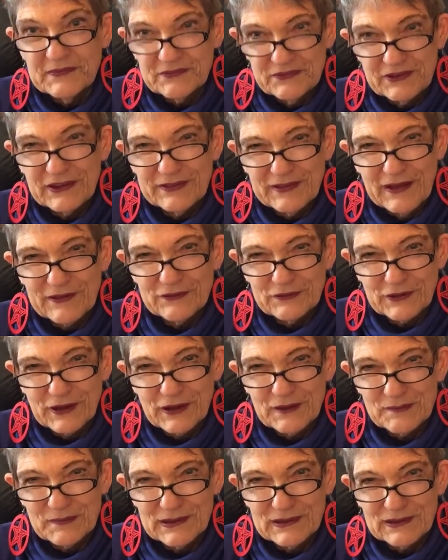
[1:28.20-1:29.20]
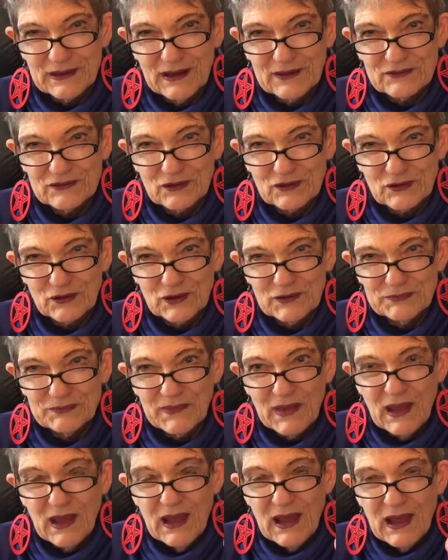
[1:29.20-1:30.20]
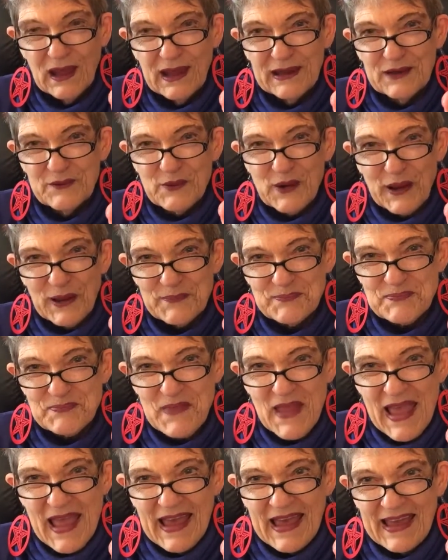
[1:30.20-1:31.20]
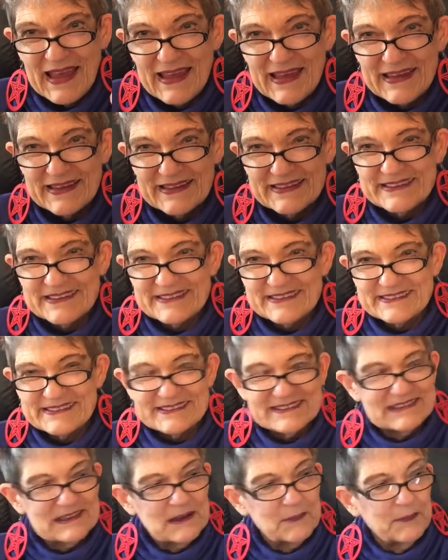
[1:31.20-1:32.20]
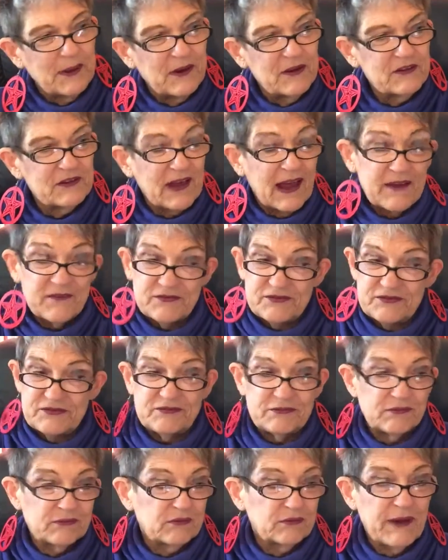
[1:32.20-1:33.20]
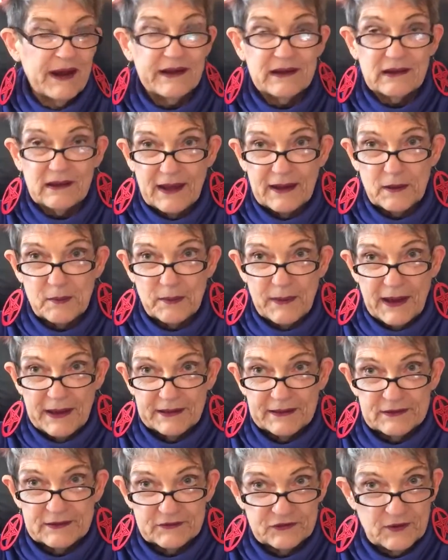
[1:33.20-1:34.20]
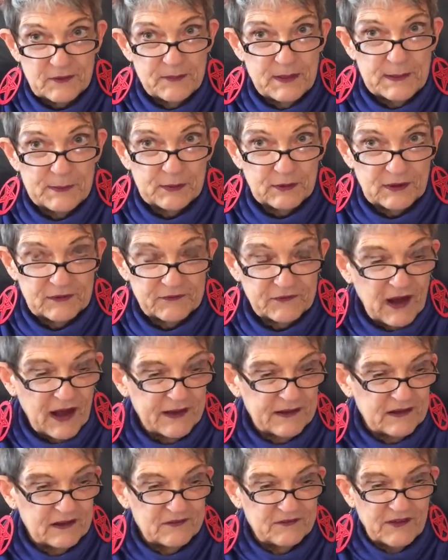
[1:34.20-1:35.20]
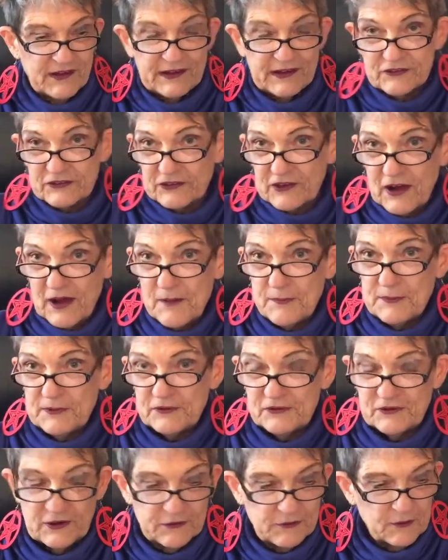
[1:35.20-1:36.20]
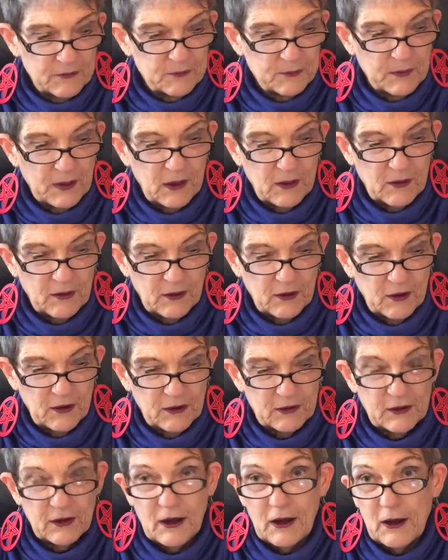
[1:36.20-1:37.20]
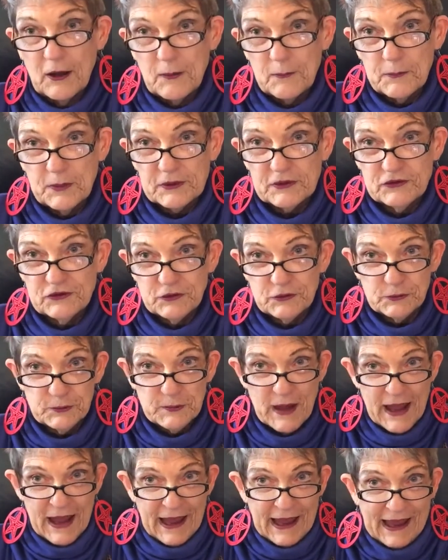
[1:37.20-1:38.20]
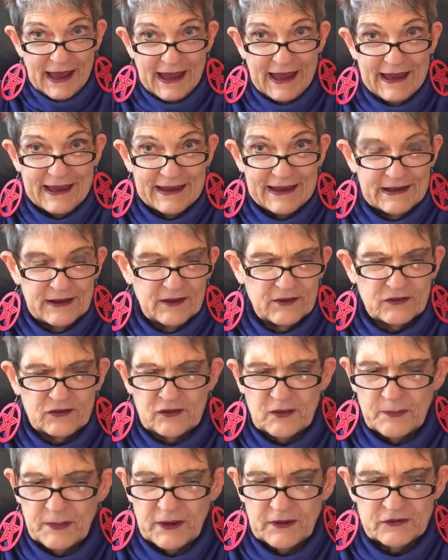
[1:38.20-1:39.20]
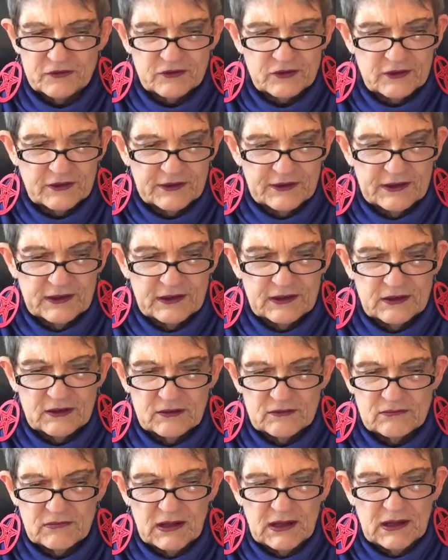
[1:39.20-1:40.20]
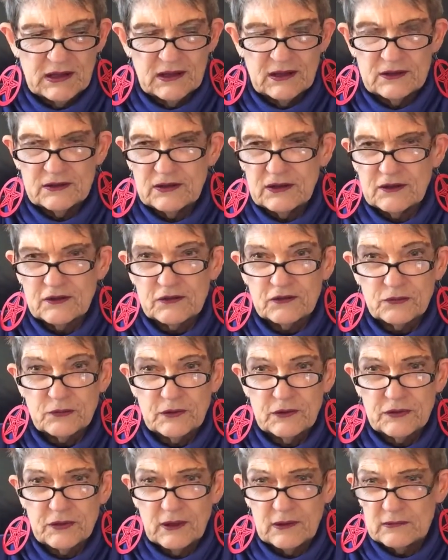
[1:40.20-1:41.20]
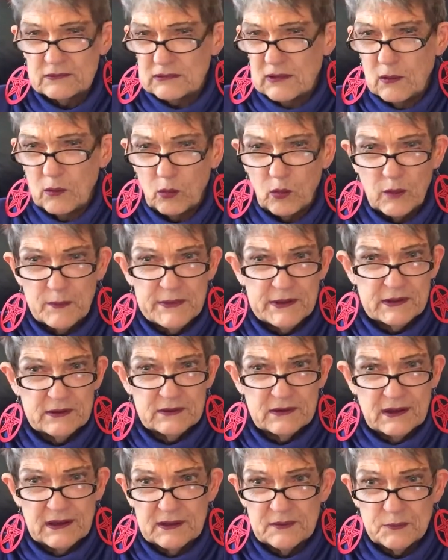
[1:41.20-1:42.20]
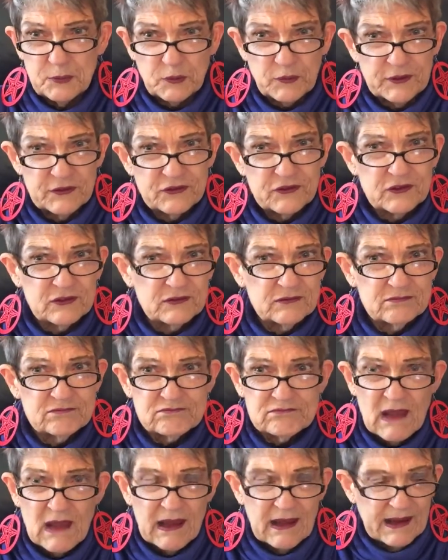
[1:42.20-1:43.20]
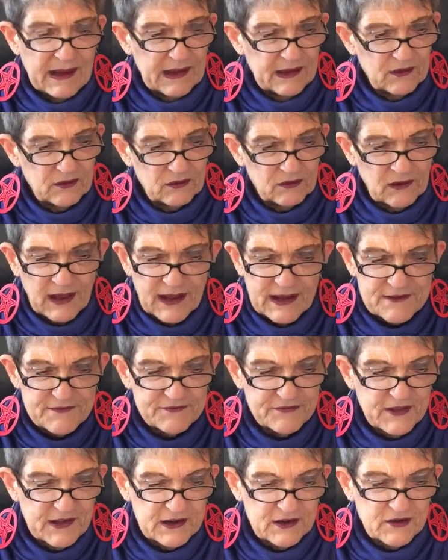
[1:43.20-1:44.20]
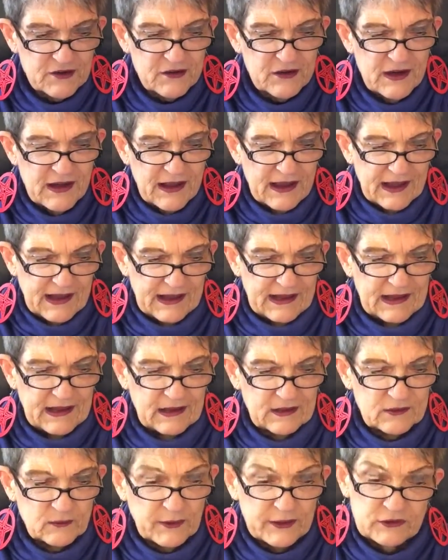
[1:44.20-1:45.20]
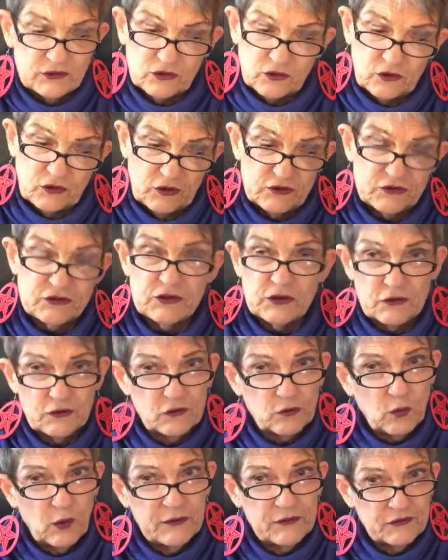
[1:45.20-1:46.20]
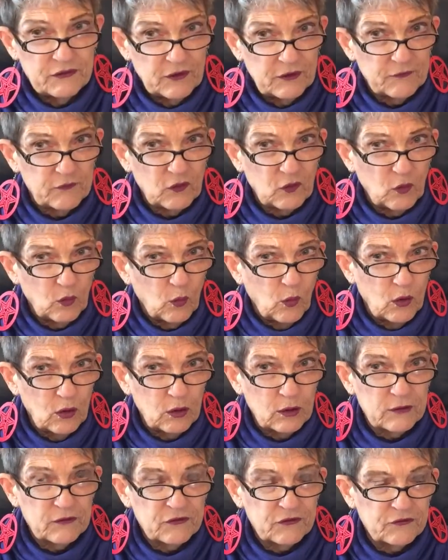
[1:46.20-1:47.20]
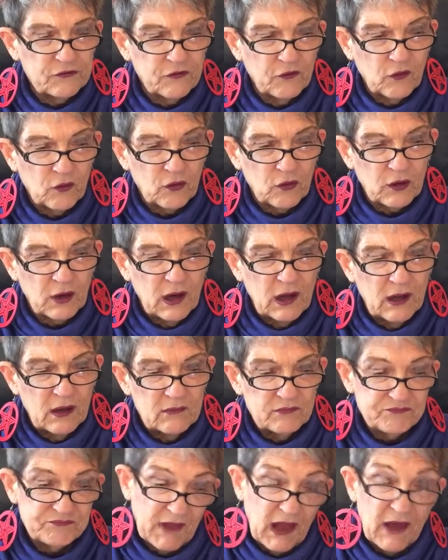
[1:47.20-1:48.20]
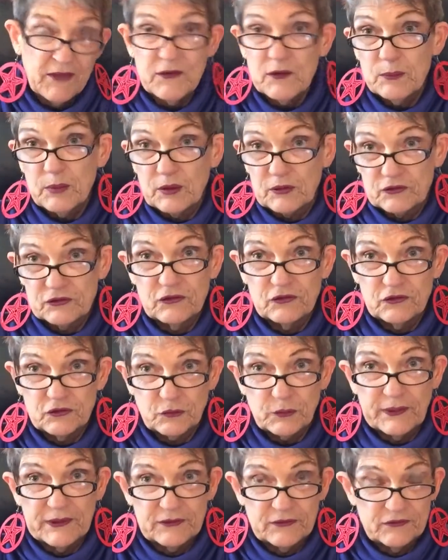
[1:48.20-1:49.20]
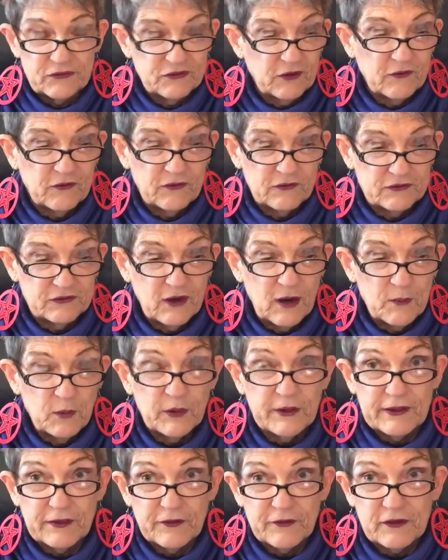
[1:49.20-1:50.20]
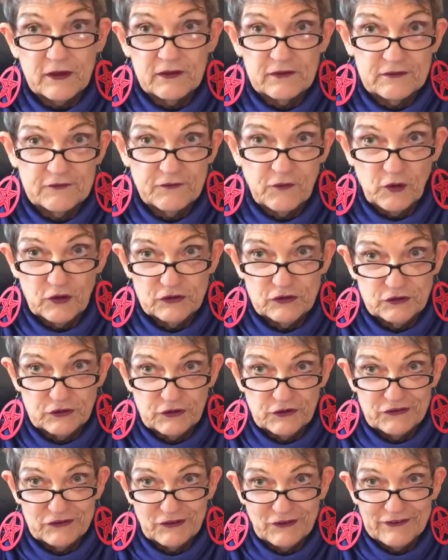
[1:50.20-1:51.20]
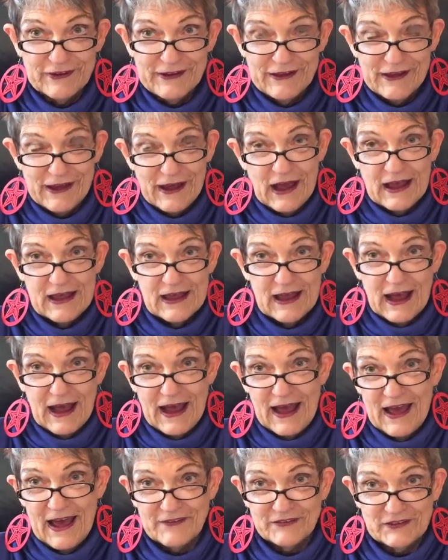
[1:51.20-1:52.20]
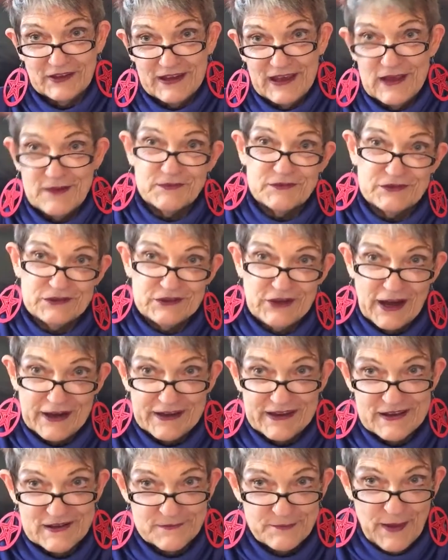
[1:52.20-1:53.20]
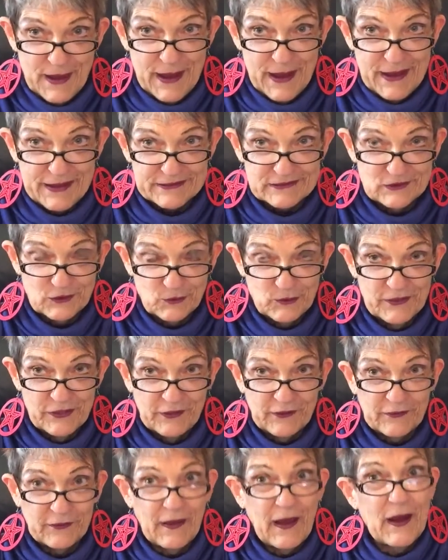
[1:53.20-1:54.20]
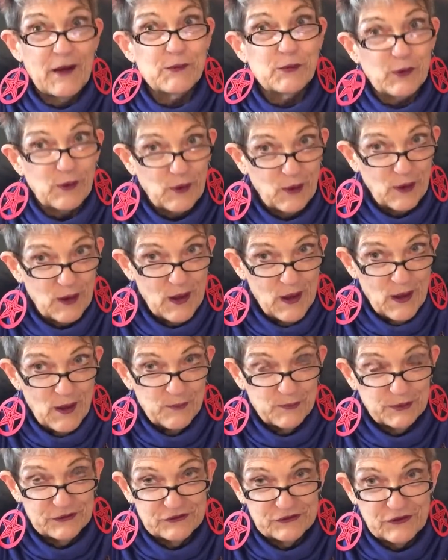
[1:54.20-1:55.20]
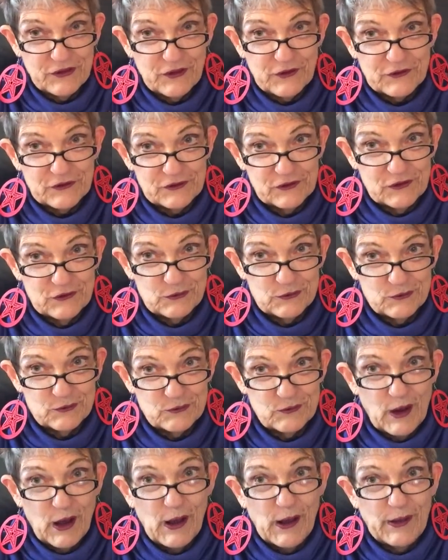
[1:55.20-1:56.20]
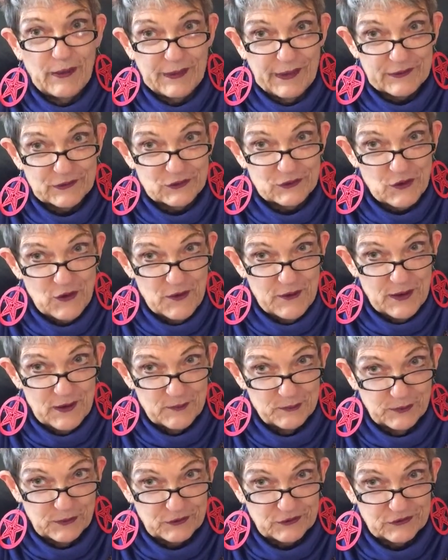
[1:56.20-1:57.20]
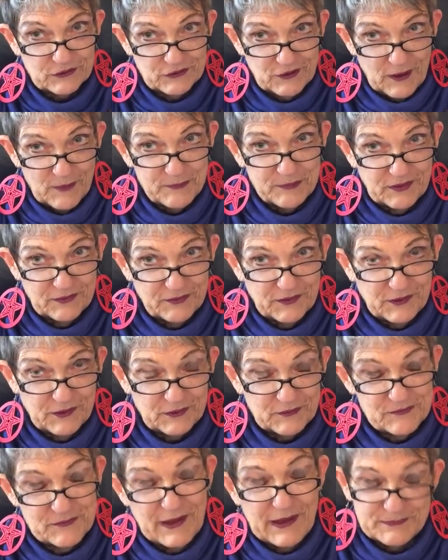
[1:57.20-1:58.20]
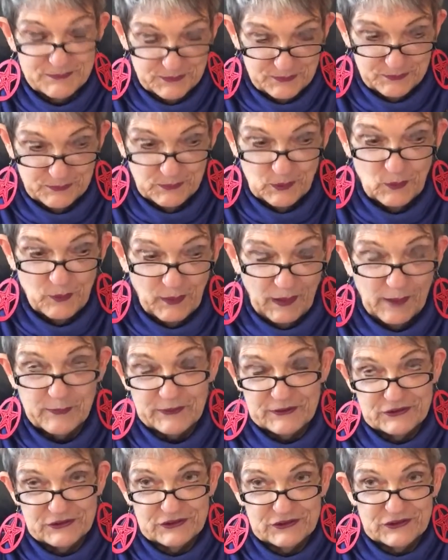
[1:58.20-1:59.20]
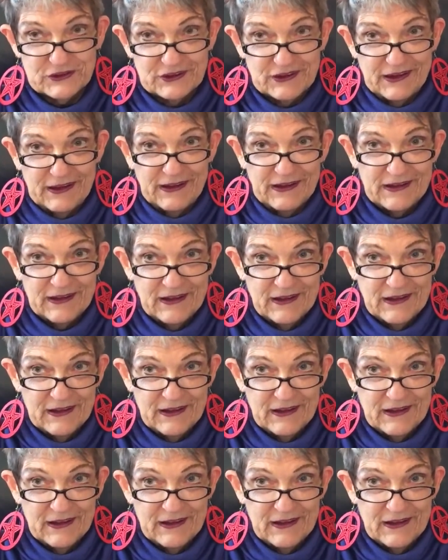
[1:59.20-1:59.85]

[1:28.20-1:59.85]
See, that's what I mean, not so good. Anyway, and suppose I've read a lot about it, and some people have gotten advanced copies here on BookTube, and it's supposedly it deals with a woman in prison and her life there, and Rachel Kushner has won several awards for other books she's written, so I'm really looking forward to it. So I have to keep checking back to when the library puts their new electronic books up that were published today.